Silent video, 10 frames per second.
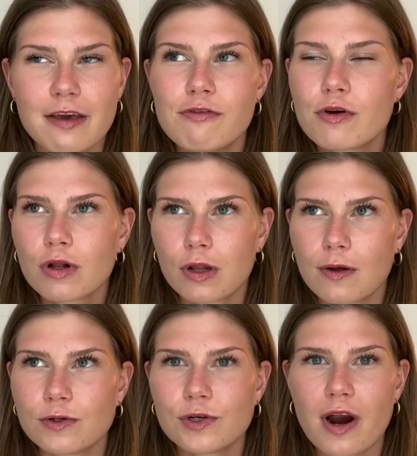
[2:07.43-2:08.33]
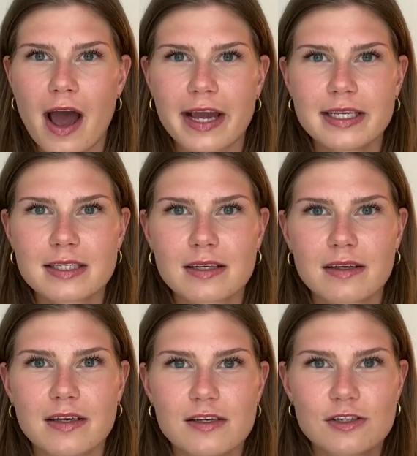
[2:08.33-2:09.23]
If you close your eyes,
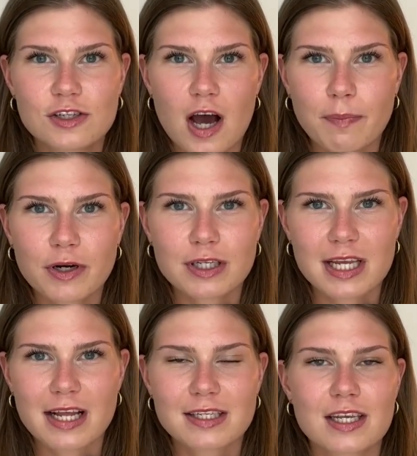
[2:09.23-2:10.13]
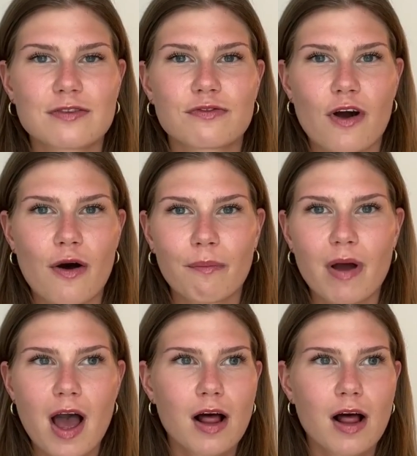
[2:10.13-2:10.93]
stop your senses from